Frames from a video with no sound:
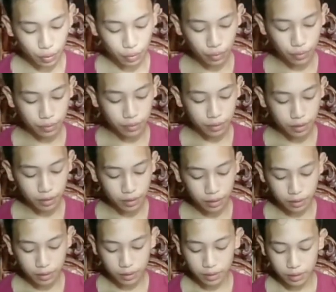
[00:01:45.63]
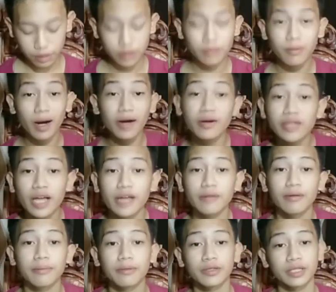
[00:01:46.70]
So bago
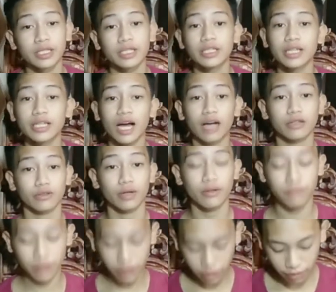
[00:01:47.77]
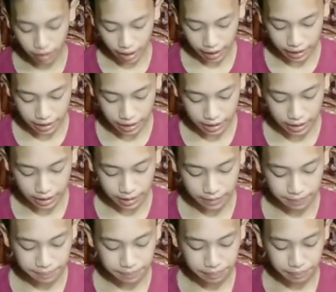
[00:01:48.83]
tayo mag-proceed sa actual video
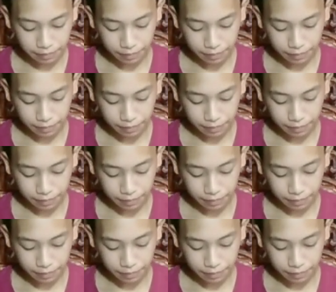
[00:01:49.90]
guys,